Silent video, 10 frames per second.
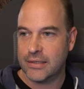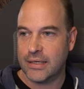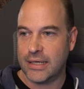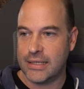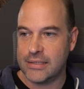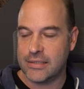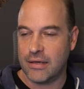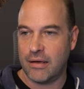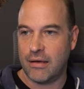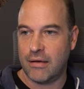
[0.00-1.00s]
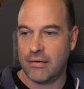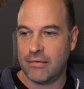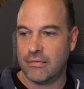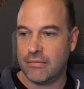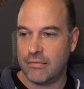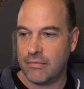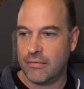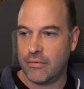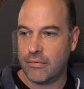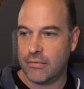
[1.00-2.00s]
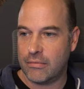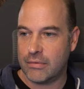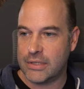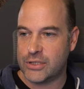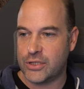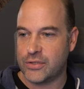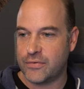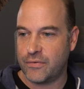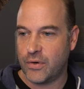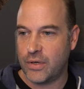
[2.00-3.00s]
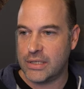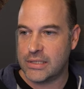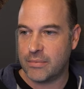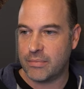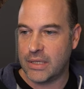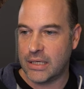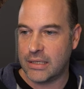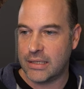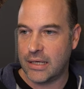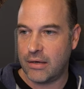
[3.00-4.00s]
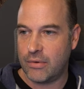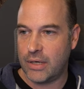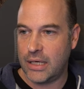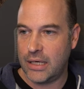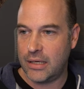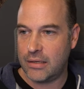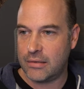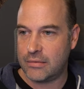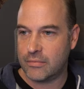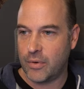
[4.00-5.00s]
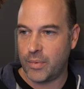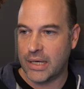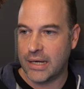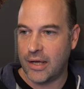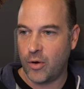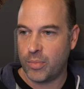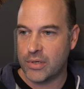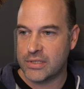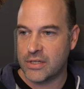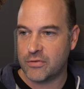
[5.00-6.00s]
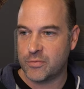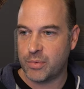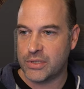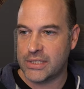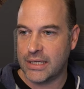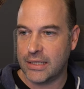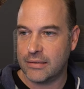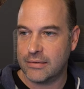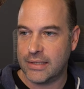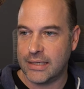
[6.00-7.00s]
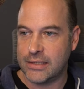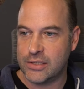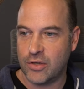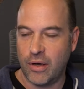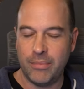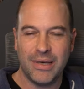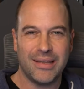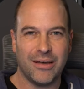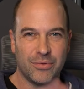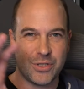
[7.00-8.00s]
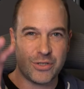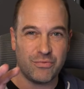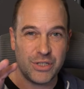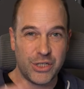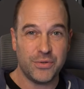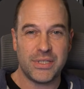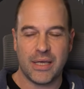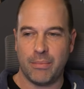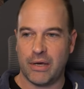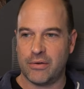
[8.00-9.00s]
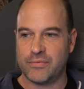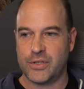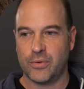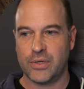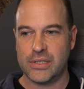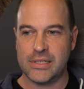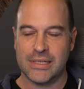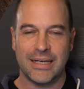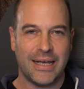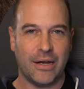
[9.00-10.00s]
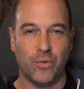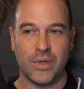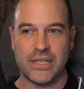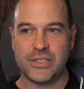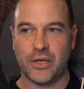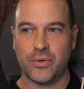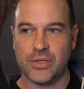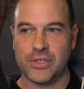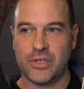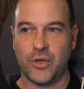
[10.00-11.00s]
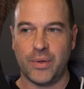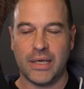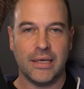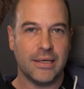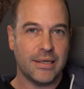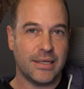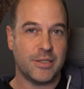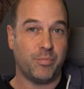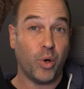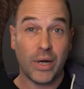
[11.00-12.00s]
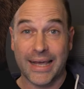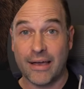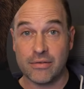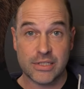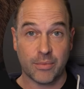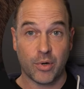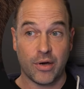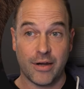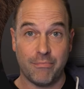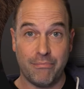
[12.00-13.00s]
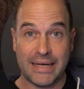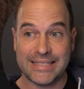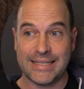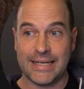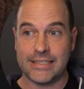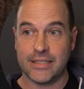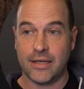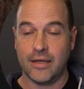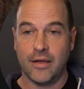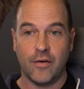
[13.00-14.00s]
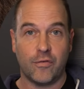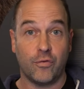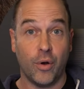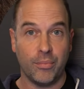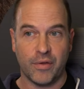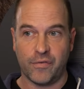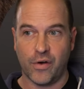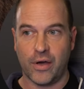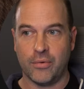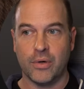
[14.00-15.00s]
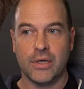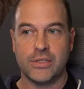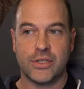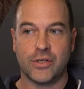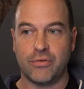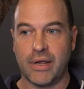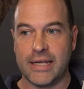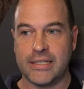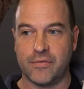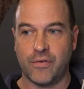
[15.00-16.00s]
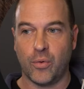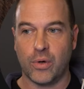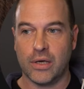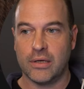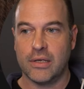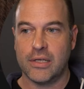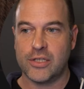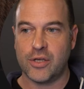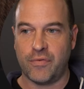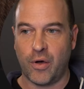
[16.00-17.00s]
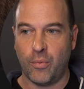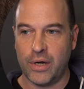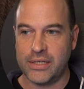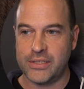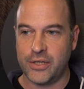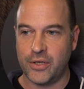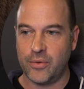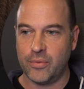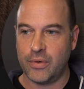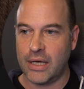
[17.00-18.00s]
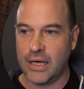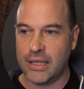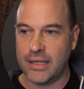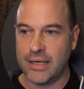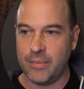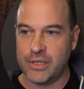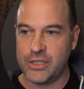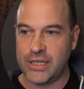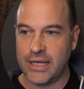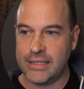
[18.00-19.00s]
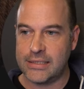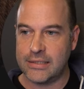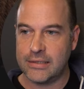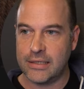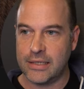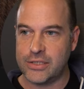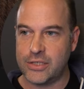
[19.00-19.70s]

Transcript: is, let's just find something down here. Well, we can help ourselves by saying date and time. That would just reduce the amount of tokens. And all these tokens are doing is pulling out some kind of metadata from the file to create a folder. So if I wanted to do the image date, let's